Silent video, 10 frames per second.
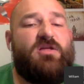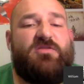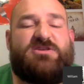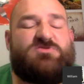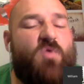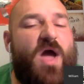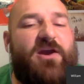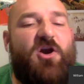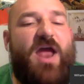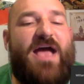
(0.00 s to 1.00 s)
this
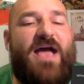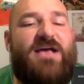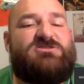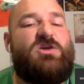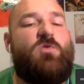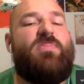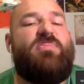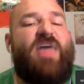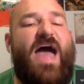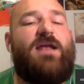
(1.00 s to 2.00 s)
writer has to deal with
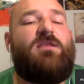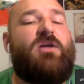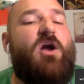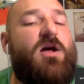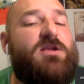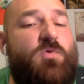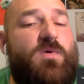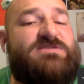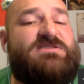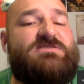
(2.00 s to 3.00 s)
that, the
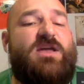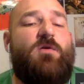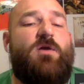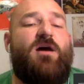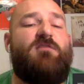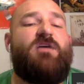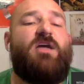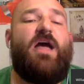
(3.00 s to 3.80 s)
consequences thereof,